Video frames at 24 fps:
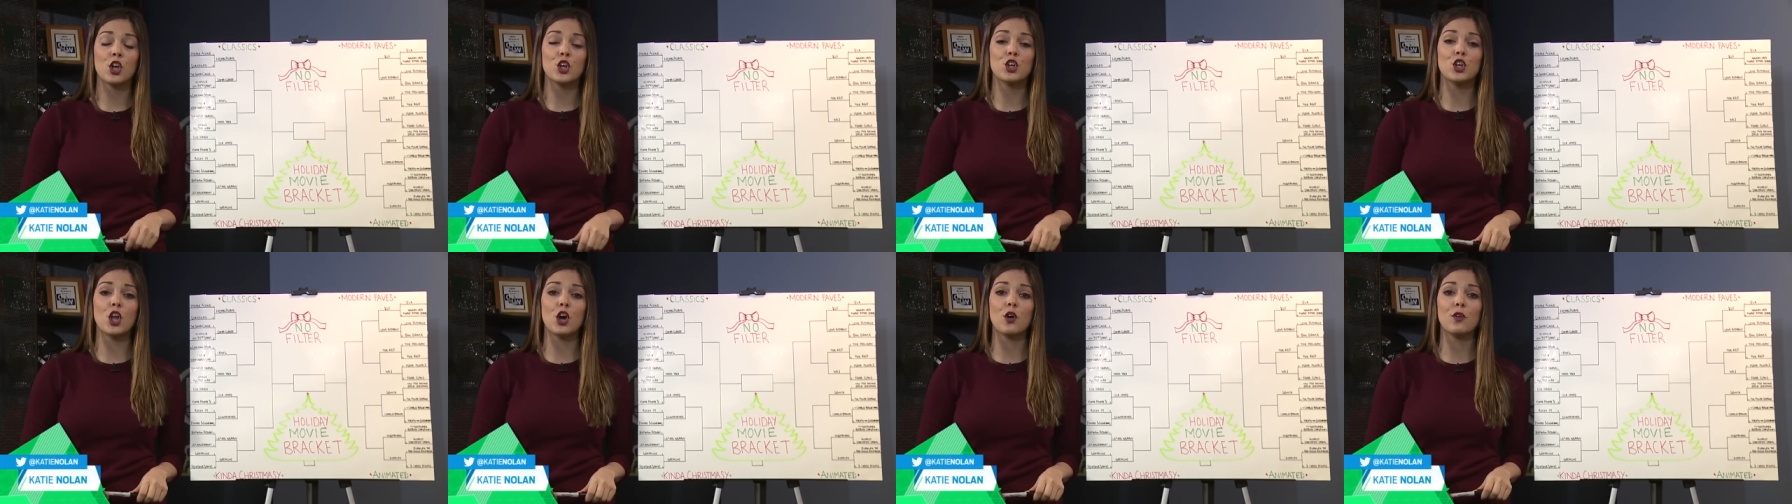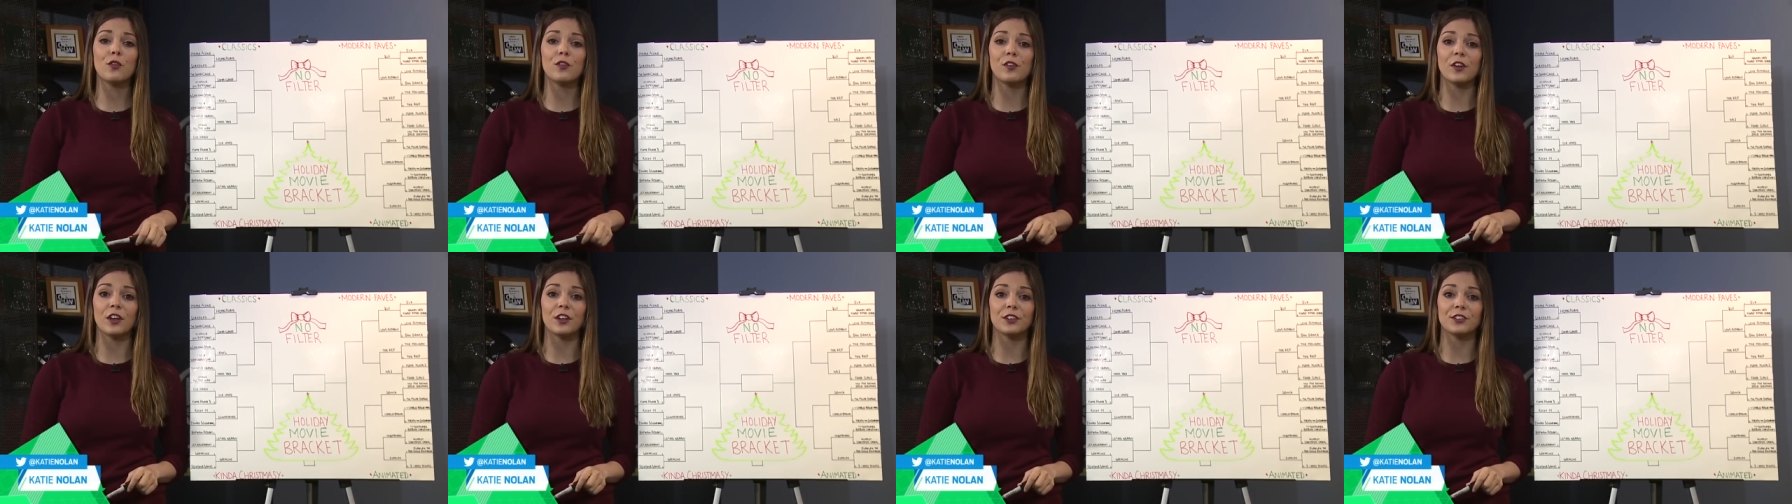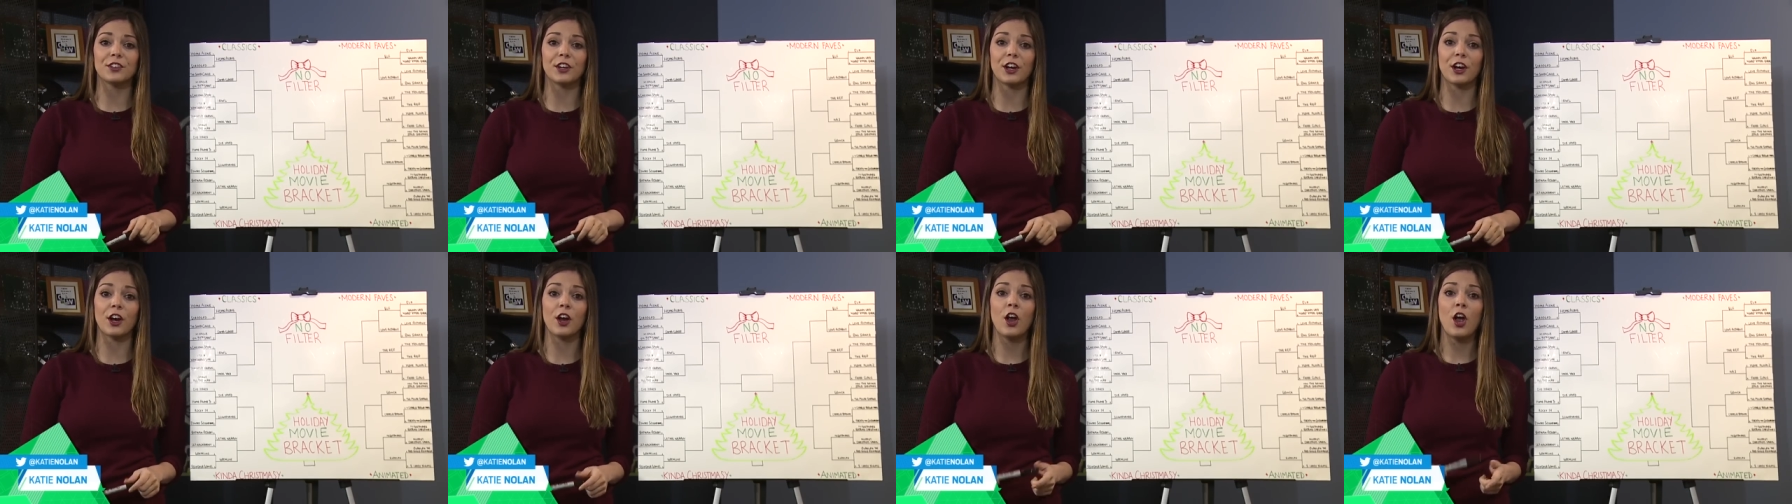No
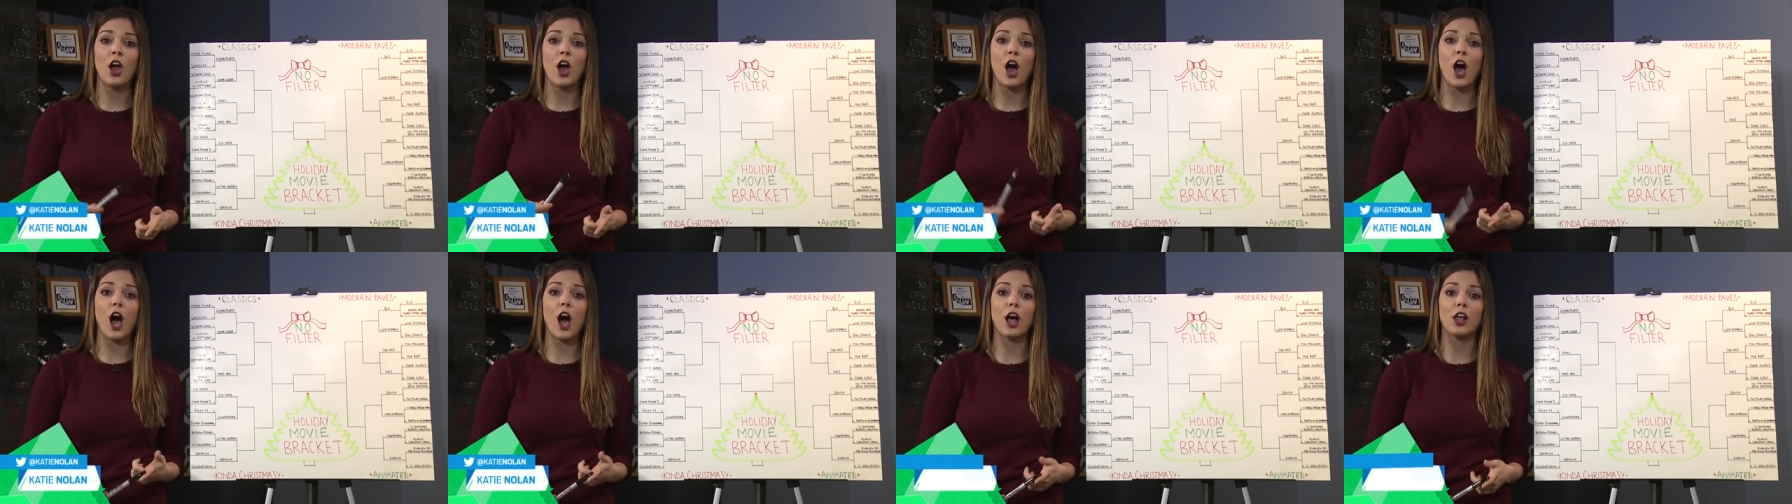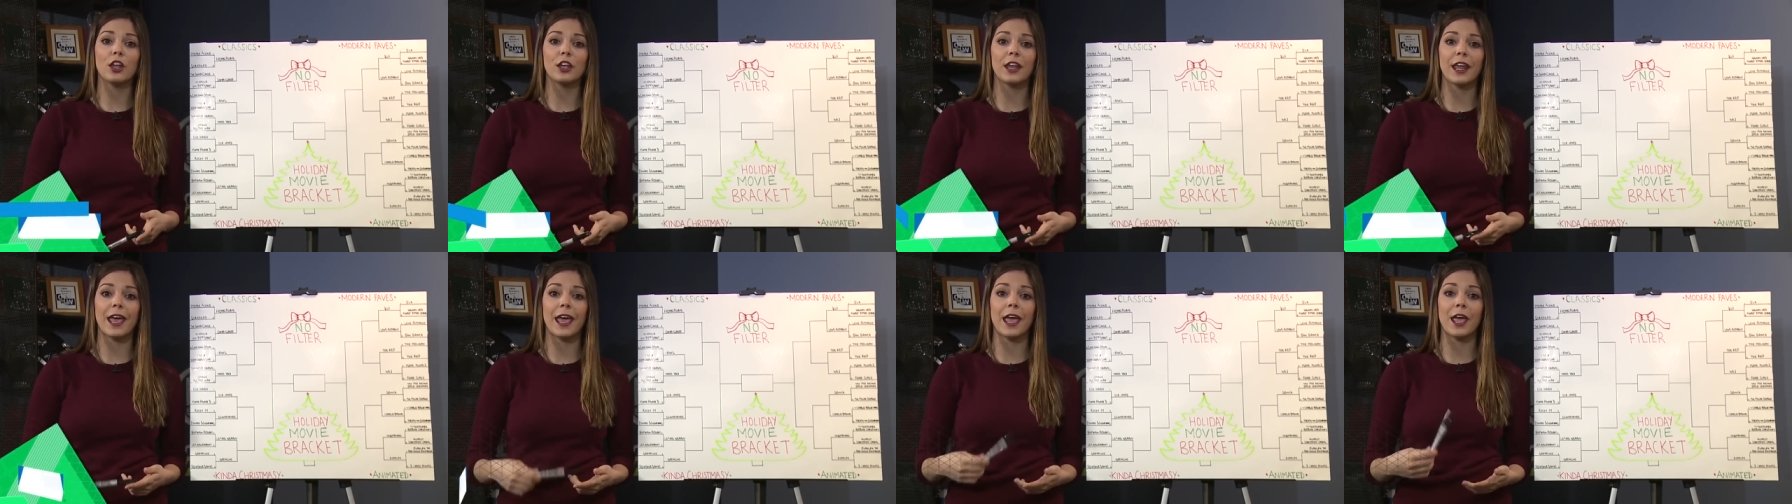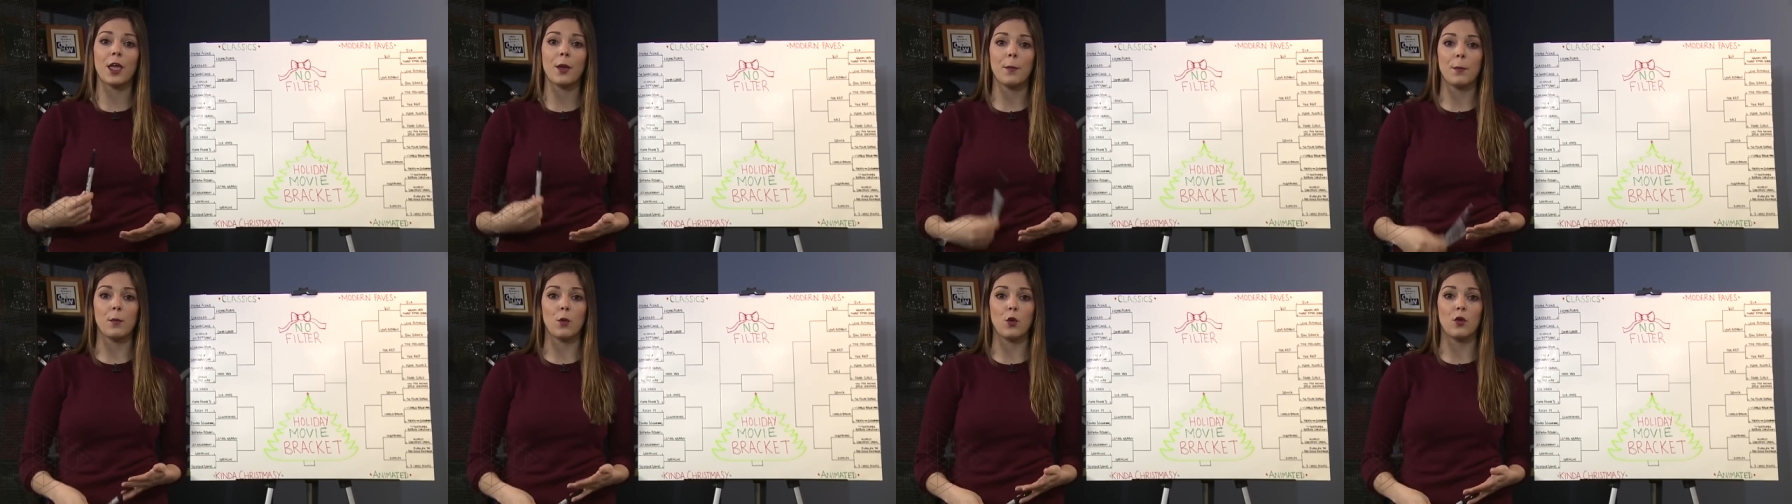Filter
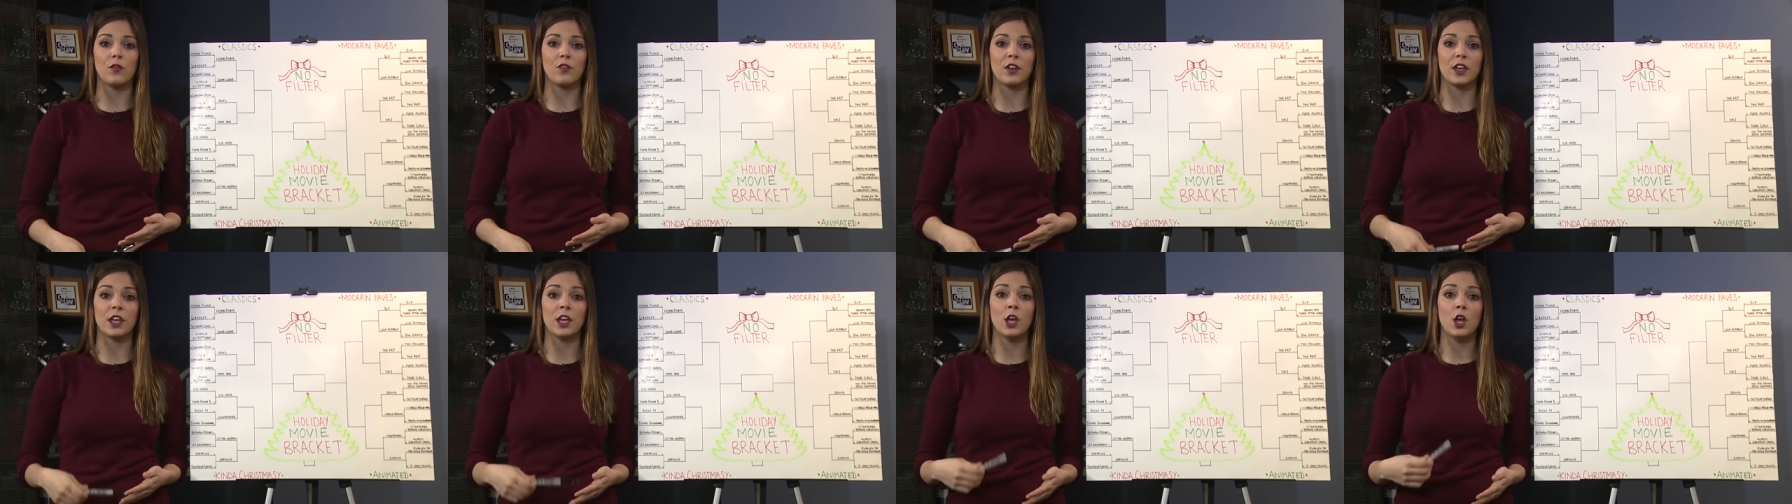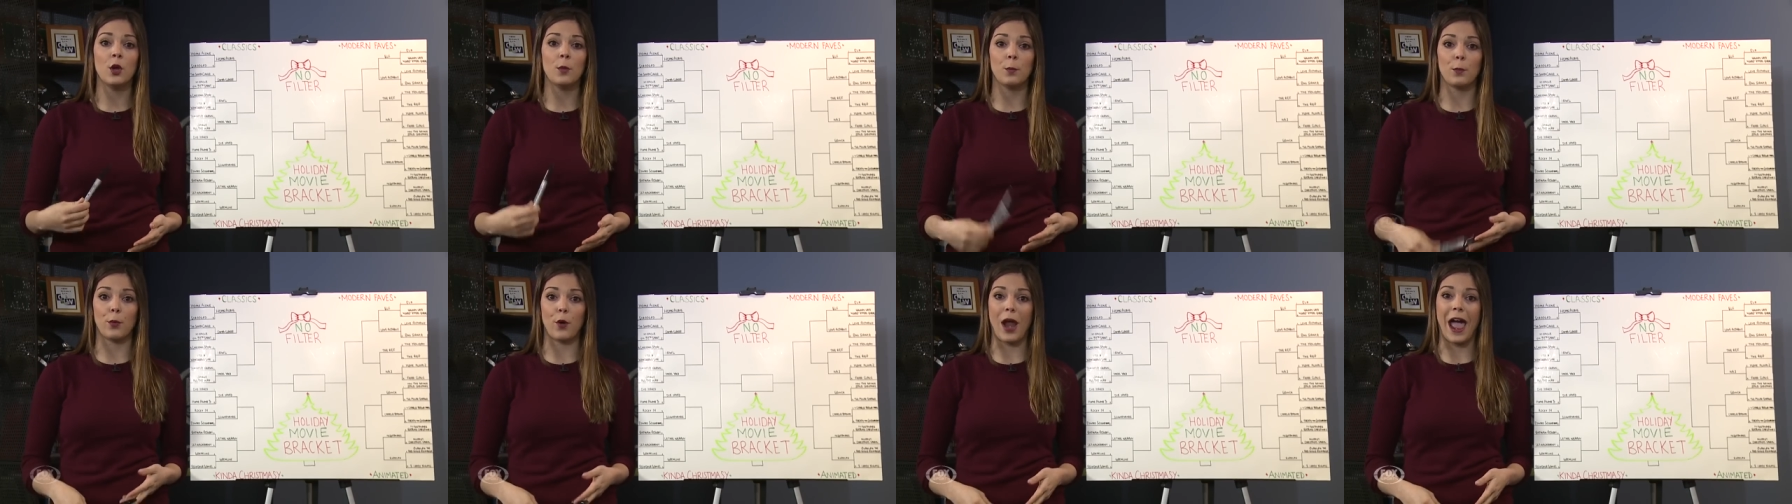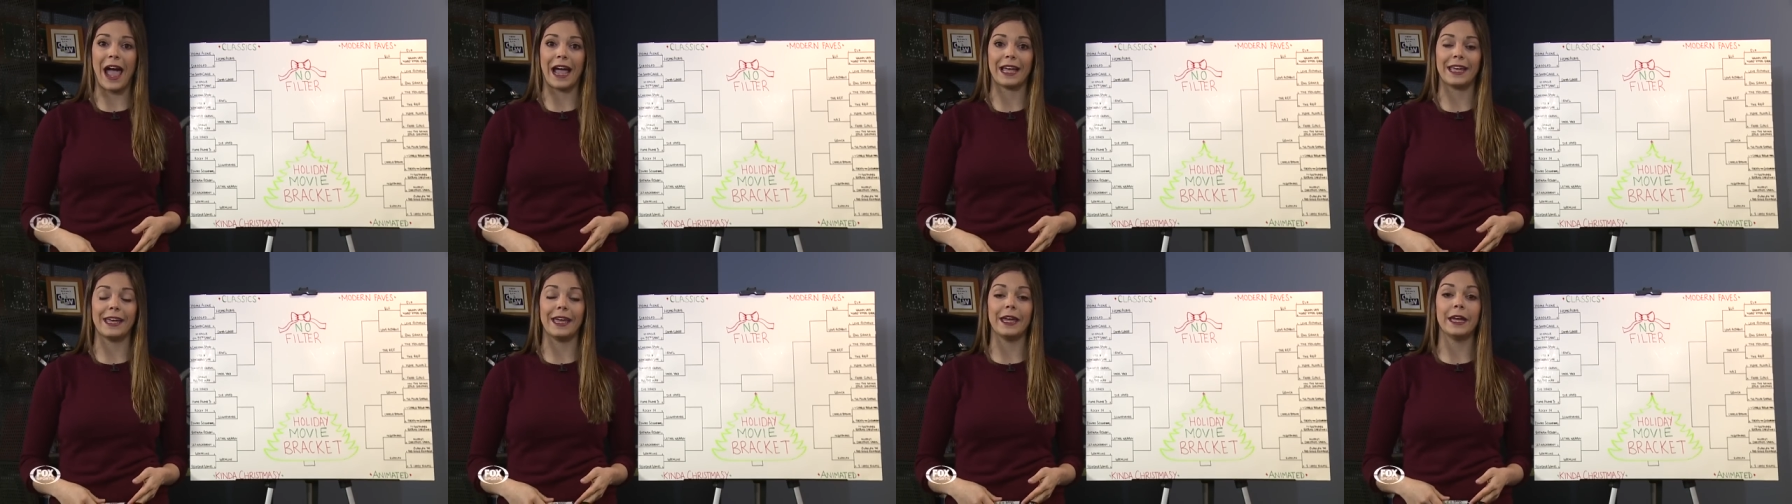Holiday Movie
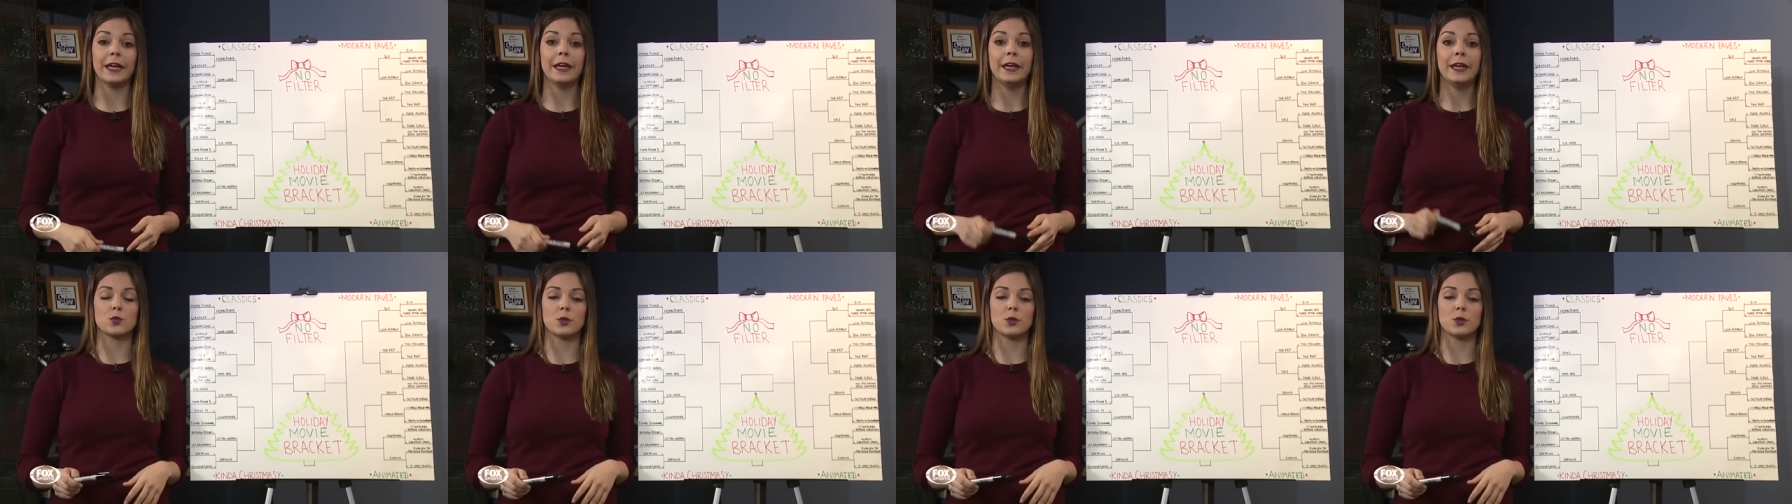Bracket.